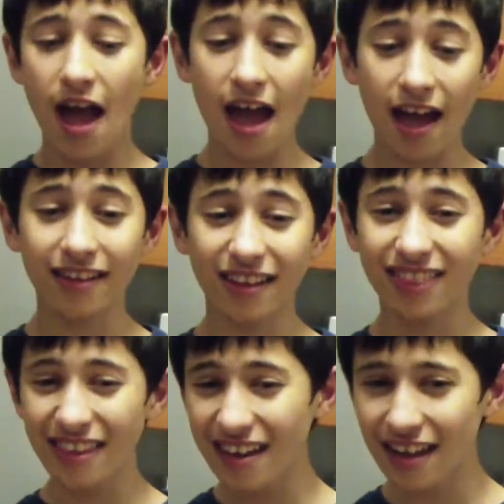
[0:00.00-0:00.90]
and the
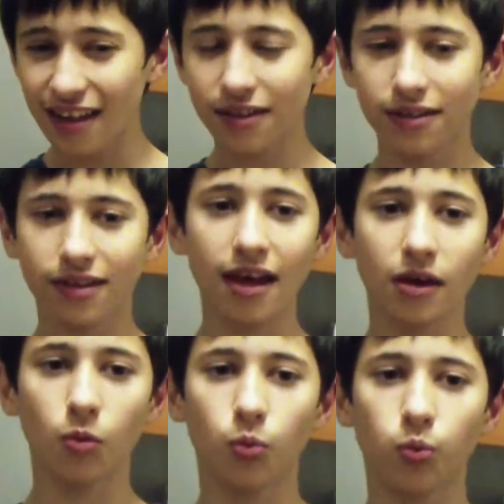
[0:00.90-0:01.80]
thing is
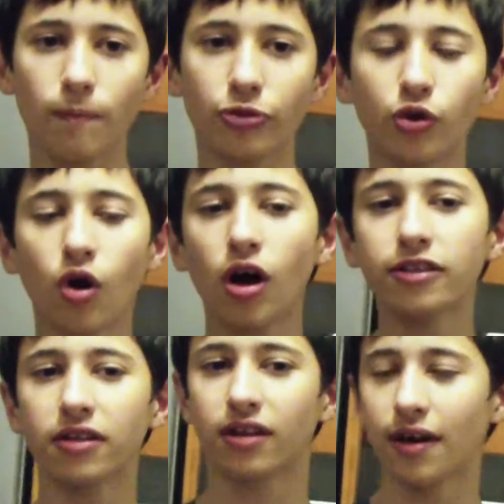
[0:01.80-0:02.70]
that you can't
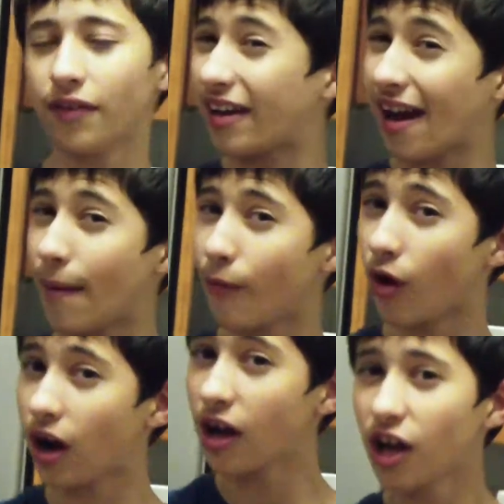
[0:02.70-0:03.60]
just give a
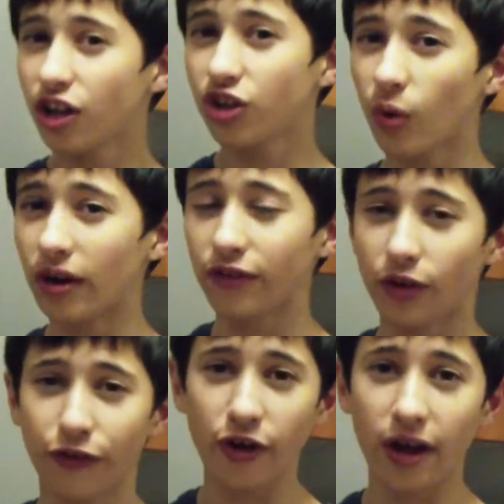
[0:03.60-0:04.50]
camera to one of
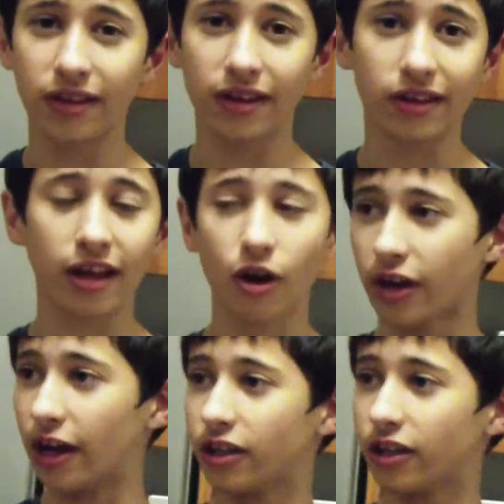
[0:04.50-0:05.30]
your friends and say, okay,